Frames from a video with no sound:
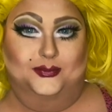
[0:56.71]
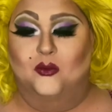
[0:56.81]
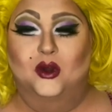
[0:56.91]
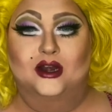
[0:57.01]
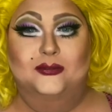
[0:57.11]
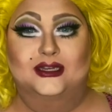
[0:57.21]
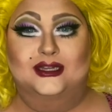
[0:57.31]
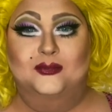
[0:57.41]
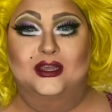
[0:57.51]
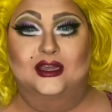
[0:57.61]
we're gonna be
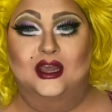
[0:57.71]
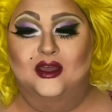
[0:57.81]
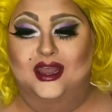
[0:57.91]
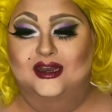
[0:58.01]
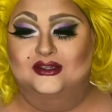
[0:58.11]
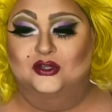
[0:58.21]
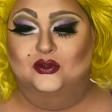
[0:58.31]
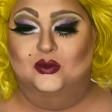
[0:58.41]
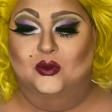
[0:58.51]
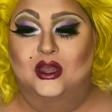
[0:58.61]
dipping
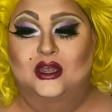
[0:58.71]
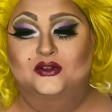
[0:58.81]
into